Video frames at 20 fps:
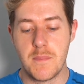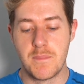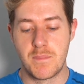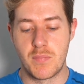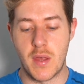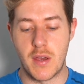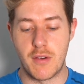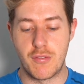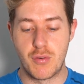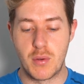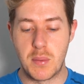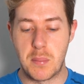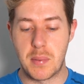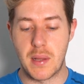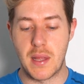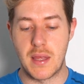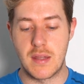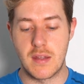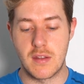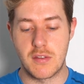Now if we
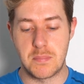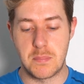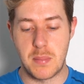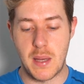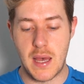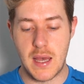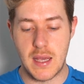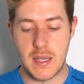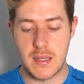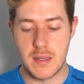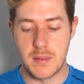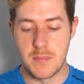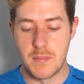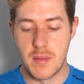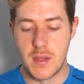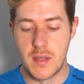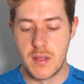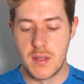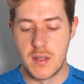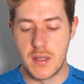play this back,
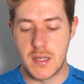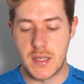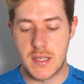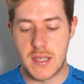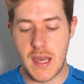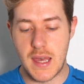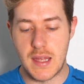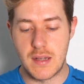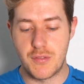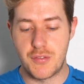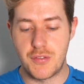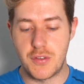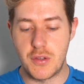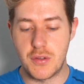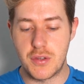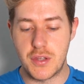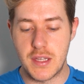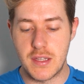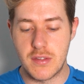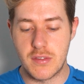again, a few
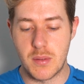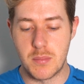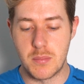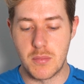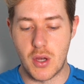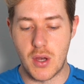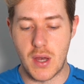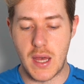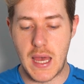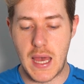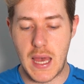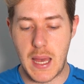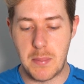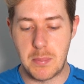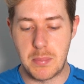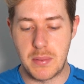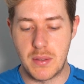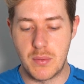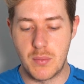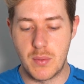things I'm not
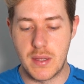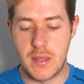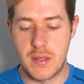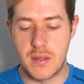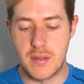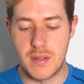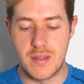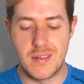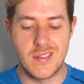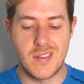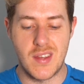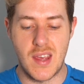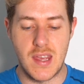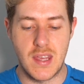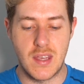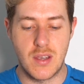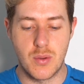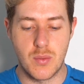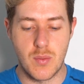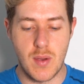happy with and
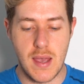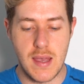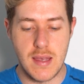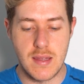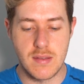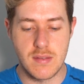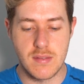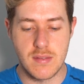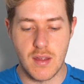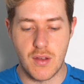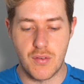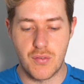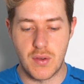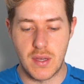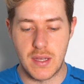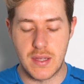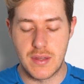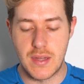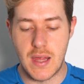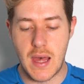takeaway and stuff
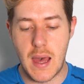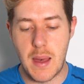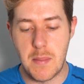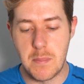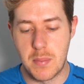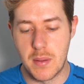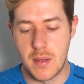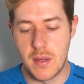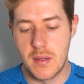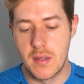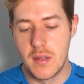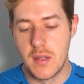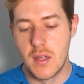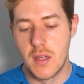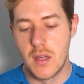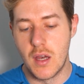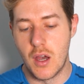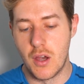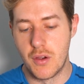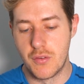like that, but
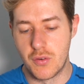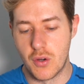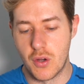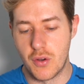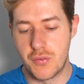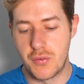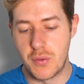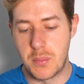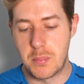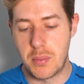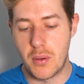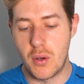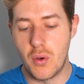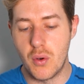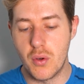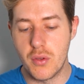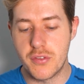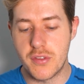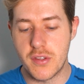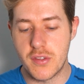overall if we
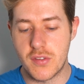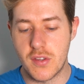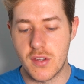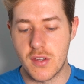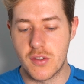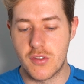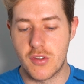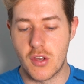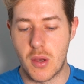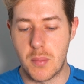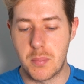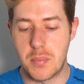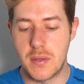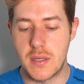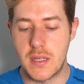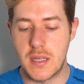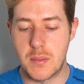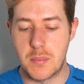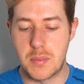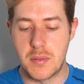pause this at the top,
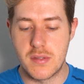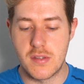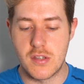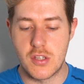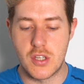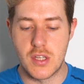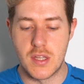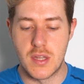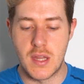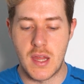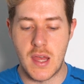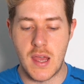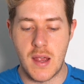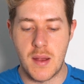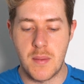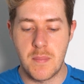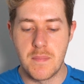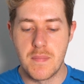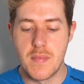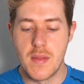pretty good position
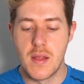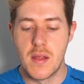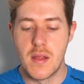there.